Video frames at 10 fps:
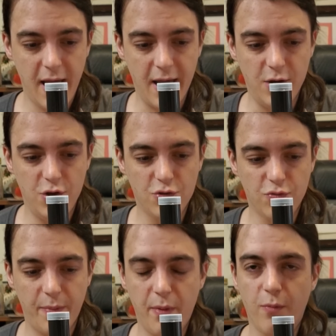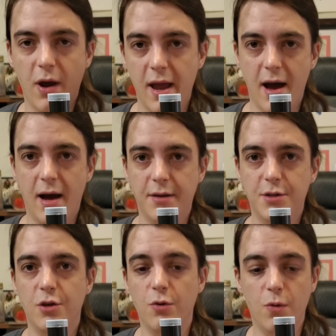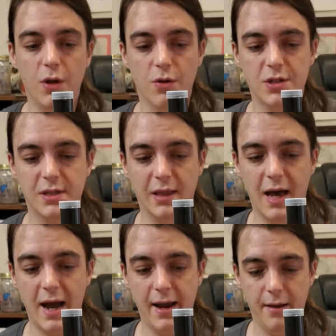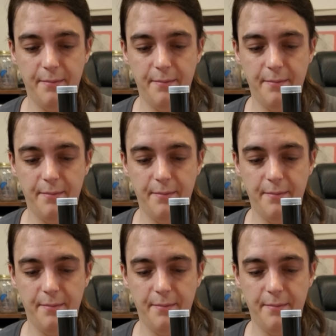and drip them right onto your slide.